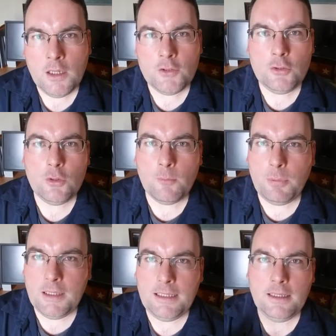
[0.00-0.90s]
to
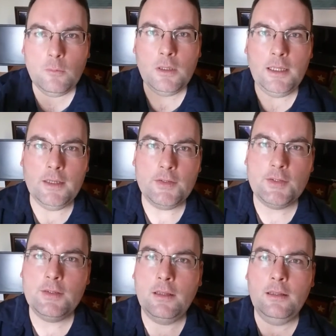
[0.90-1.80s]
completely
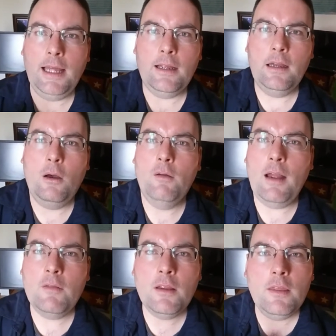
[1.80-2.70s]
release, let go of
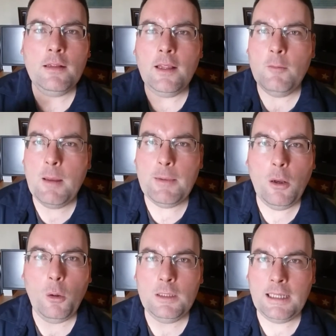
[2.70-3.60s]
everything that you might be
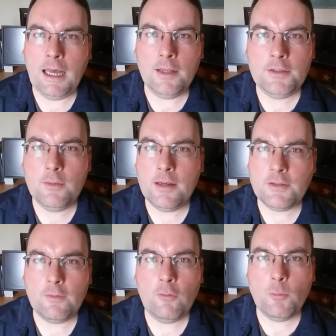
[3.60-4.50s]
holding on to that is a
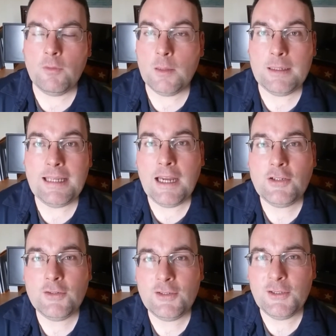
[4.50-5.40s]
form of
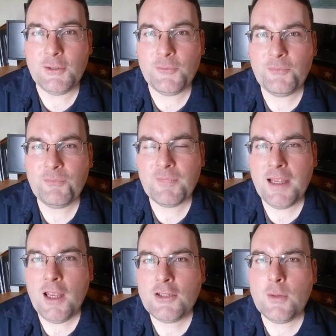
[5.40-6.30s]
limitation to you,
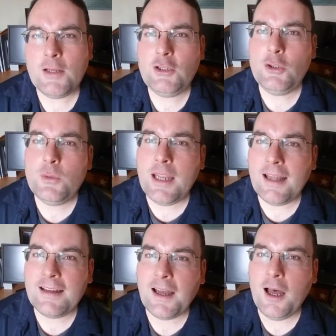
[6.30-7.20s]
so that you
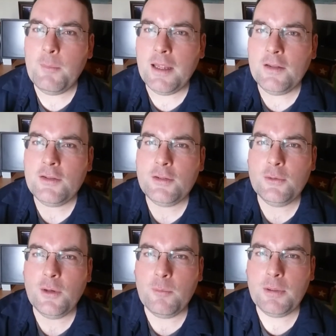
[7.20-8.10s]
can come
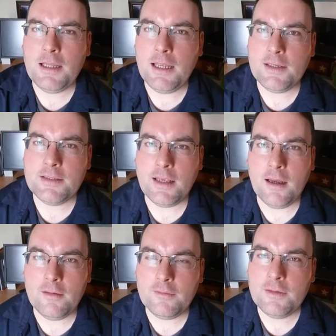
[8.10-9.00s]
into a place
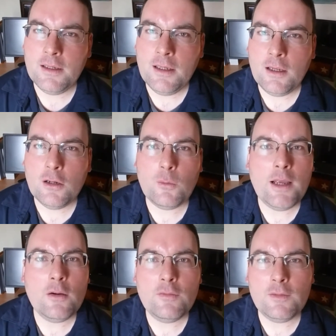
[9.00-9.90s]
of
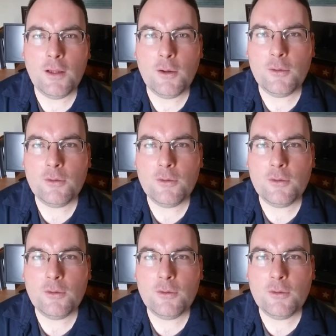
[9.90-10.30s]
greater flow,